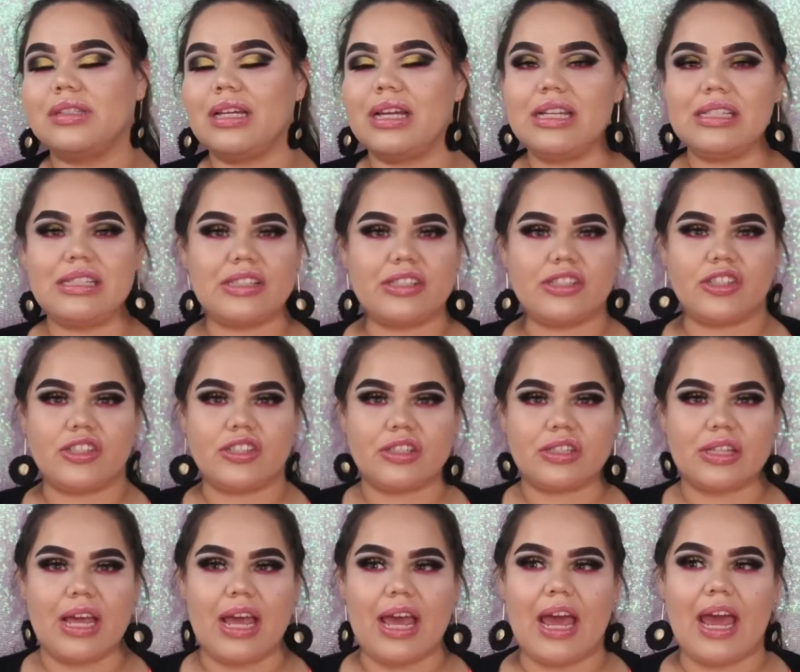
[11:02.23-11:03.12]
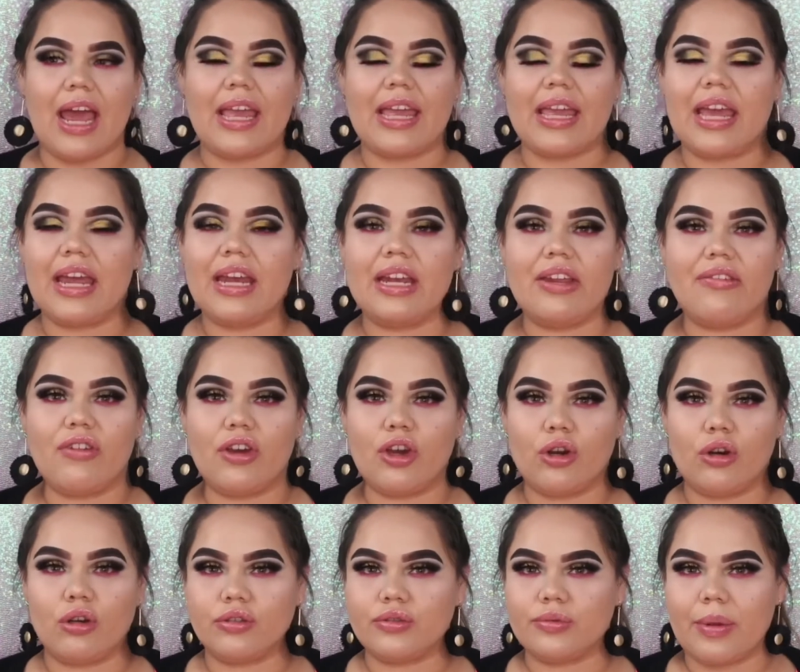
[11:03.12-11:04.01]
It's just that I can't
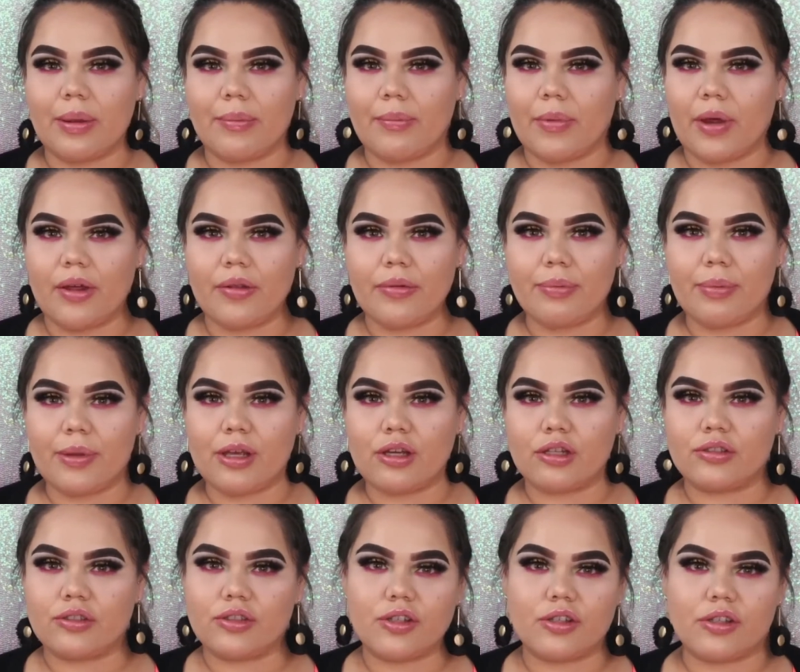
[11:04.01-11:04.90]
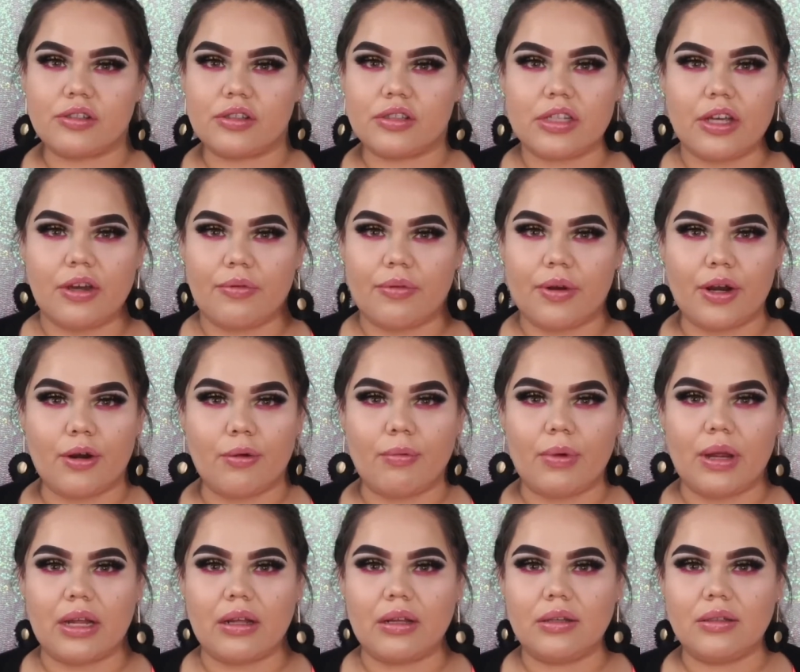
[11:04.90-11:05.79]
even close my mouth because you could tell right
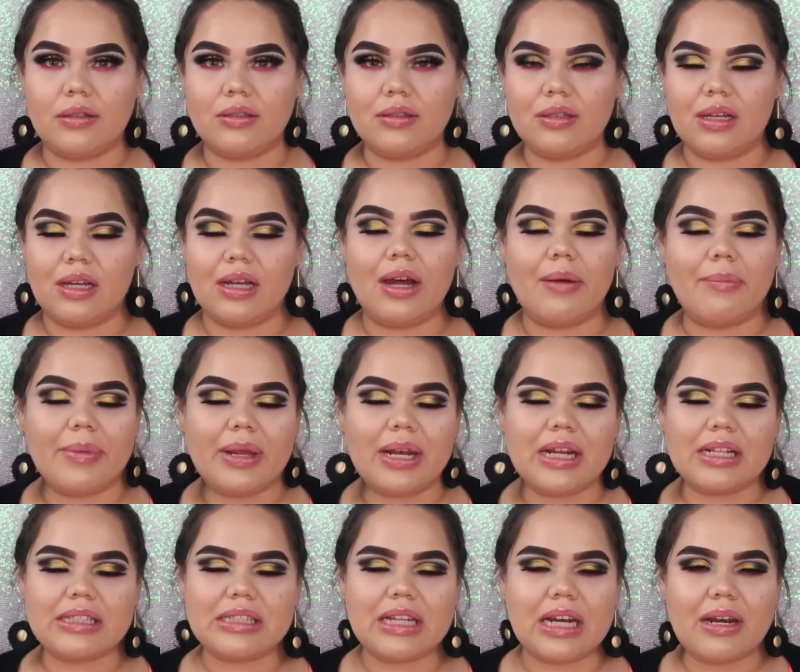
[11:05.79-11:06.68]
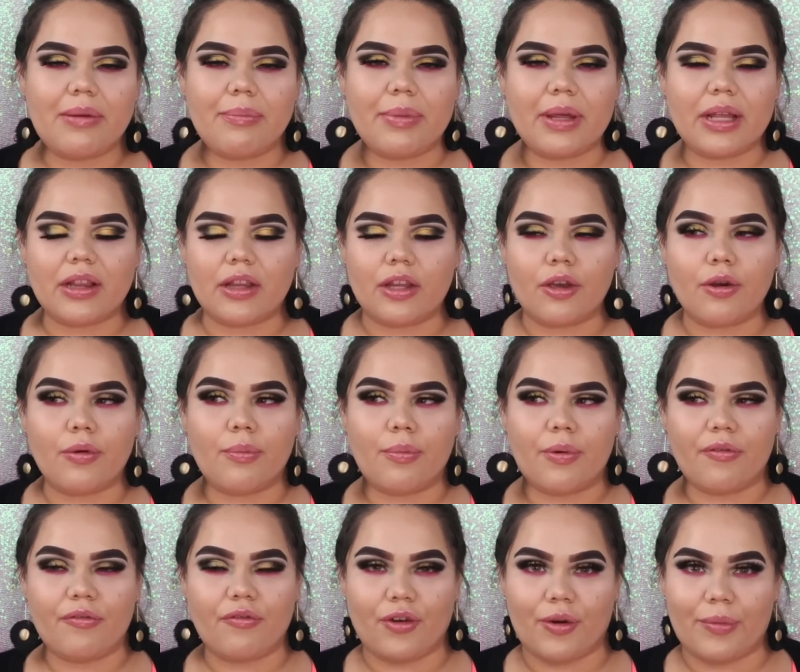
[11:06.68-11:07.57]
away. I mean, it's not a big deal,
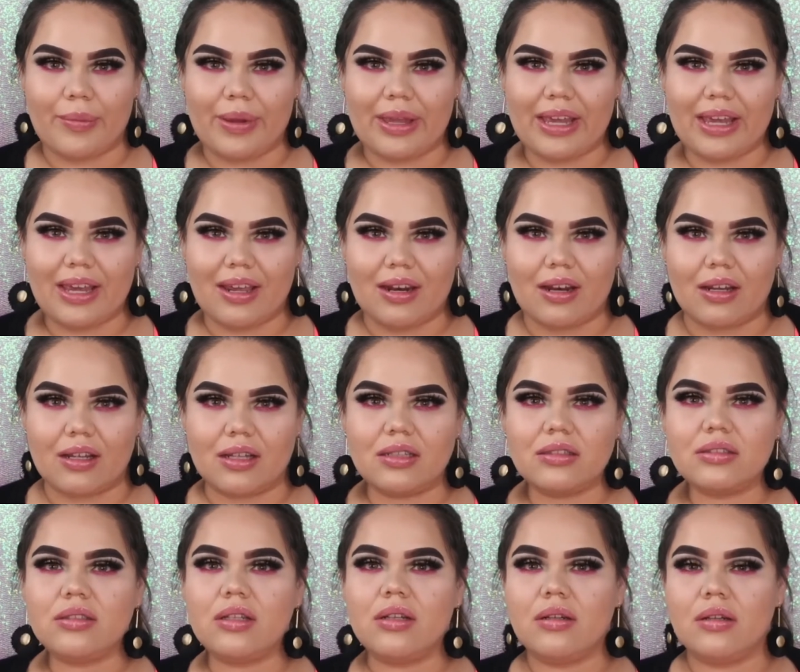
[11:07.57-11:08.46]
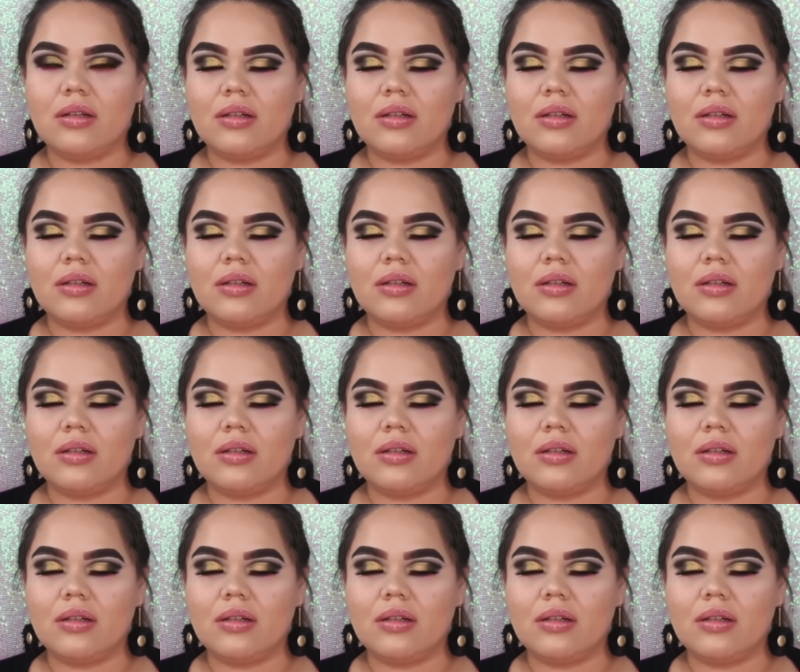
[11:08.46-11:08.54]
but for me it is.